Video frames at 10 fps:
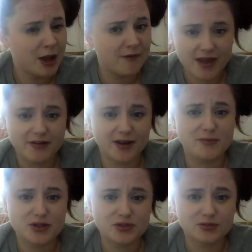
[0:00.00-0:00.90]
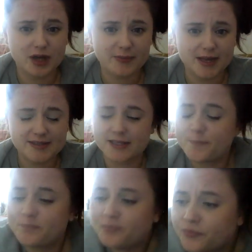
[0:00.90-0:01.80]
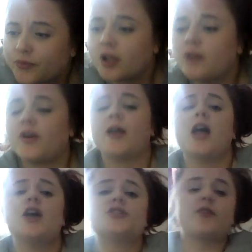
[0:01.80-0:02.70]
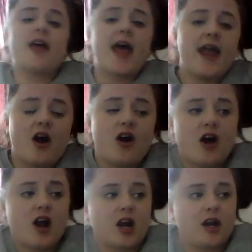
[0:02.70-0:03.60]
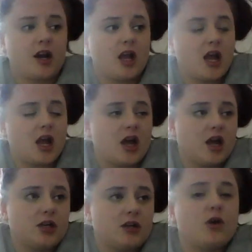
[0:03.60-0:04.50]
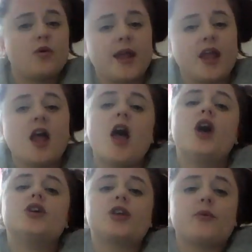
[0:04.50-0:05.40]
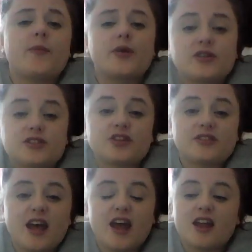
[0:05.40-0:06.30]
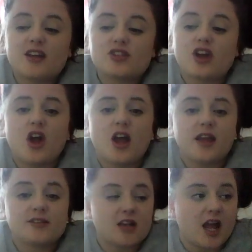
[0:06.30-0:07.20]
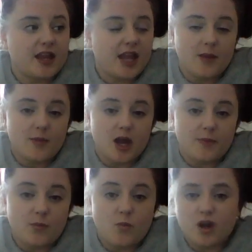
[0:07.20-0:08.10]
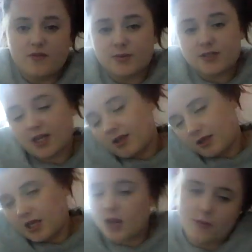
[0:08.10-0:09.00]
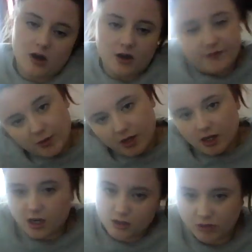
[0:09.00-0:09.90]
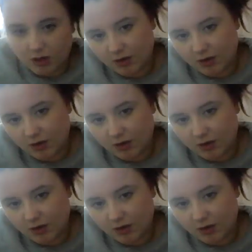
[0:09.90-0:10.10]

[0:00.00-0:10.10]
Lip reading: night, bless him. Right. So they are. Oh wait. So when we stood there, some guys like came up, and one of them was like, "Can I borrow a filter?" Rah rah